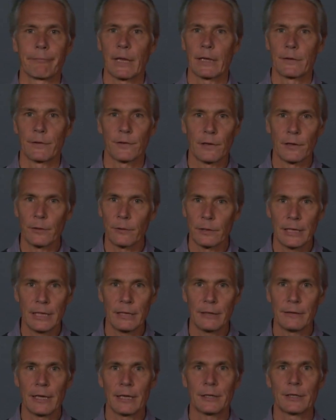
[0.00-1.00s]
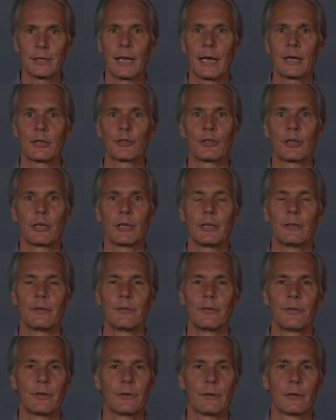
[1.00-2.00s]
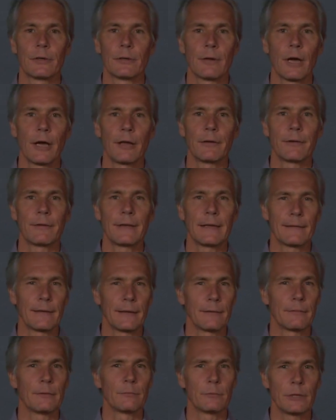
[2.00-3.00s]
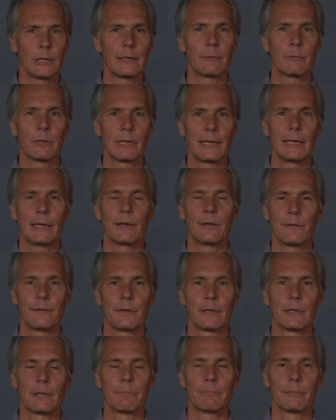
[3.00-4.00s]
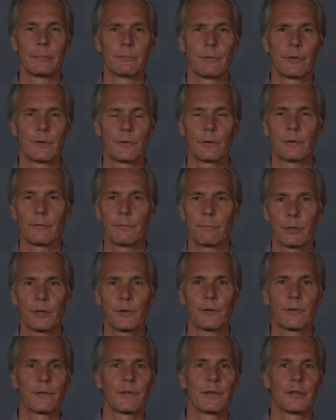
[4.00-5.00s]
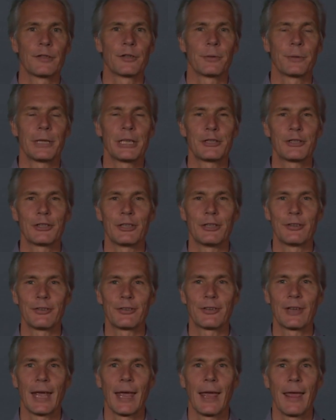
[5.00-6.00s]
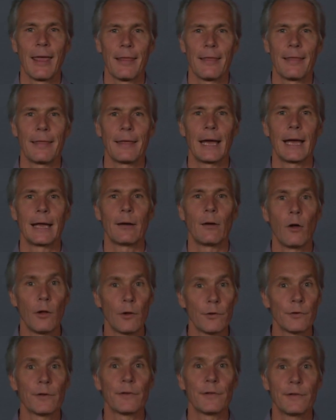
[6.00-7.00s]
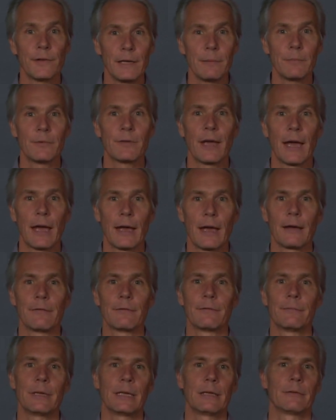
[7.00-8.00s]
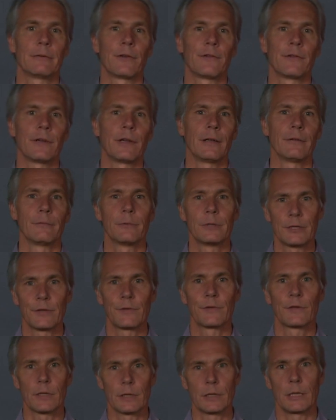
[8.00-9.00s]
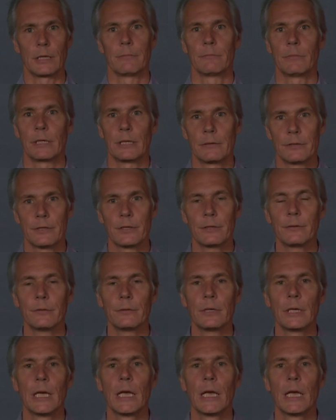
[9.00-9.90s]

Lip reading: slower internet connections or other things that really related to very sort of personal situations that also seem to have been resolved, which is good. But do